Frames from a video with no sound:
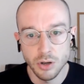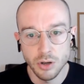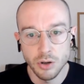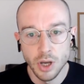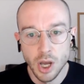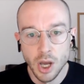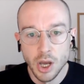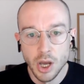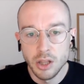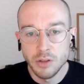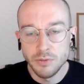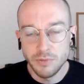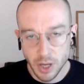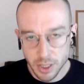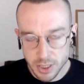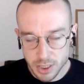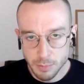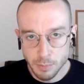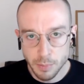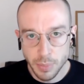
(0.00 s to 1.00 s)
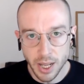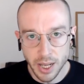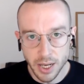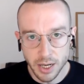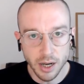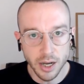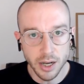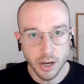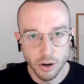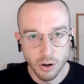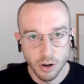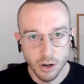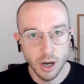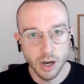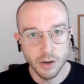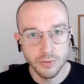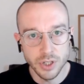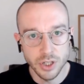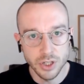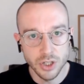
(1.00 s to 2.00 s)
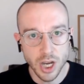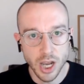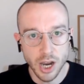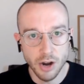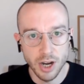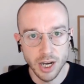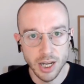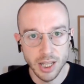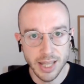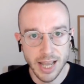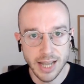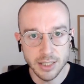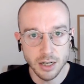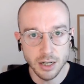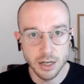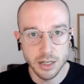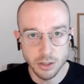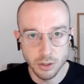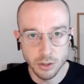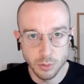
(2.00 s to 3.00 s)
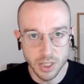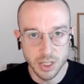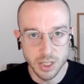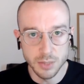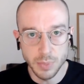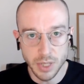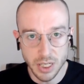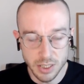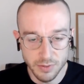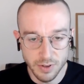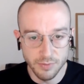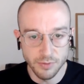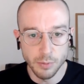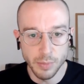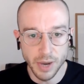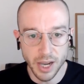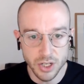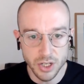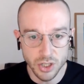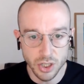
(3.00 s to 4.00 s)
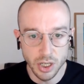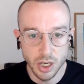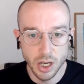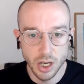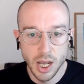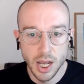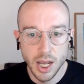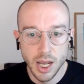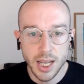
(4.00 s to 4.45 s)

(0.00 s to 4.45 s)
So the first complaint I got after sharing that article with this piece of information